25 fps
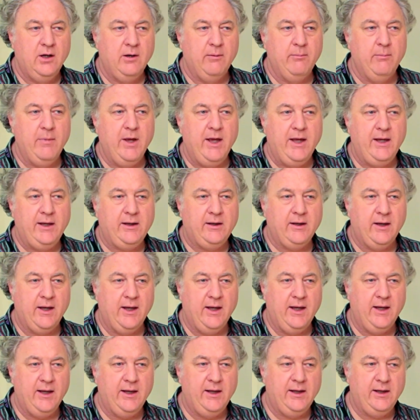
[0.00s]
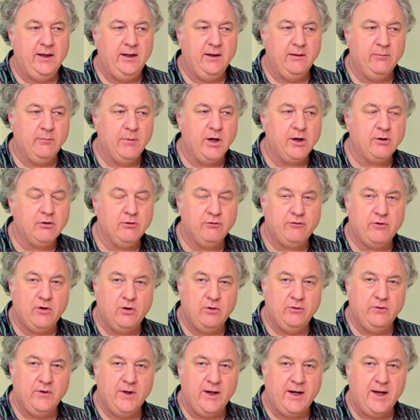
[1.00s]
make a
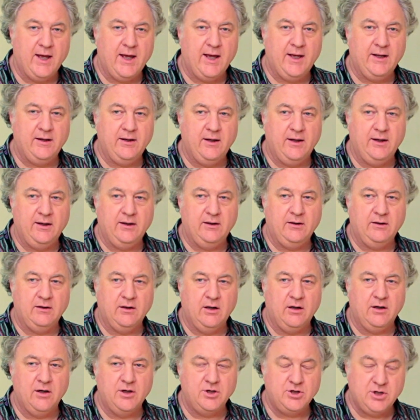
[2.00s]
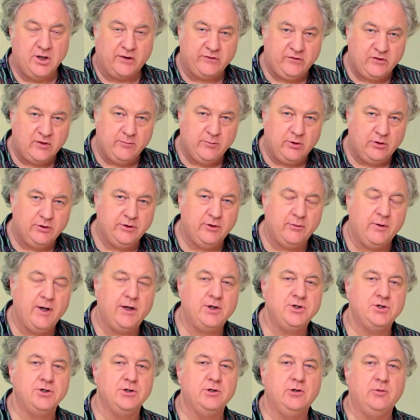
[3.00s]
microphone that had an adjustable
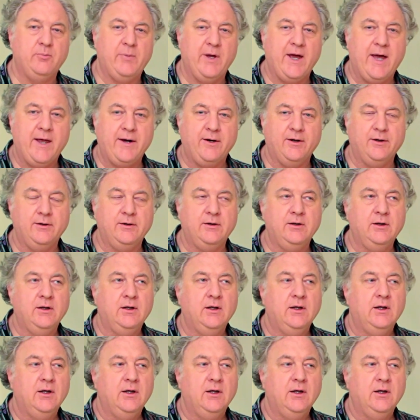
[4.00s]
directional pattern